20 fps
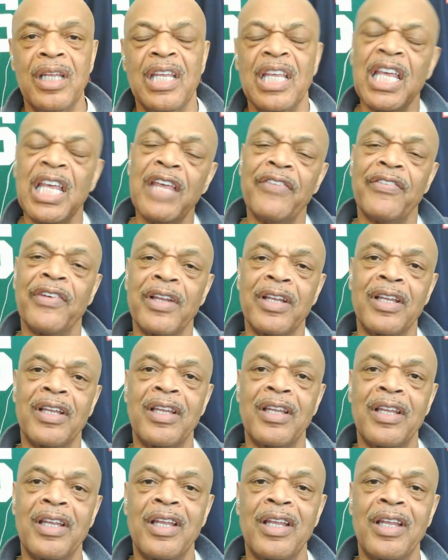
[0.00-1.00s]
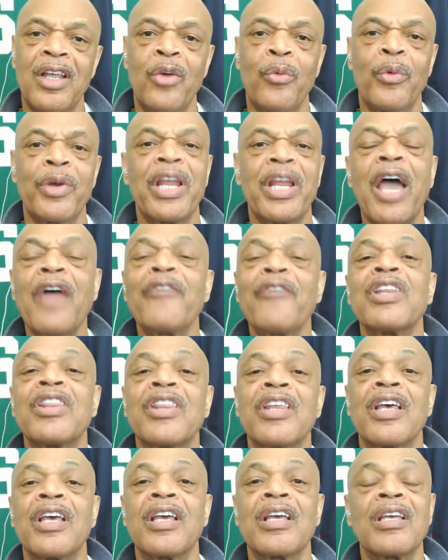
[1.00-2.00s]
even when
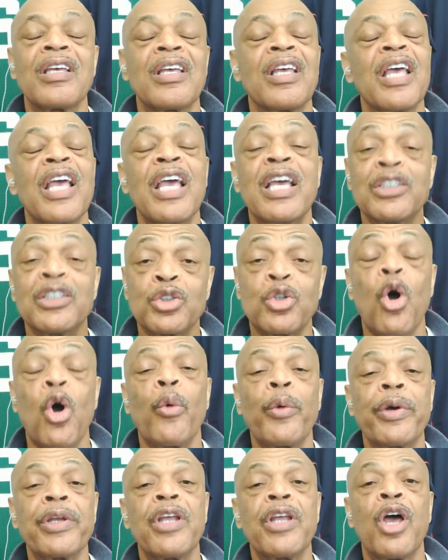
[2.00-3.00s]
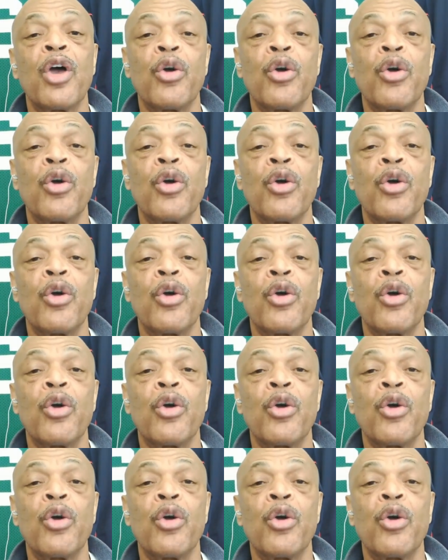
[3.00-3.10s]
everything is going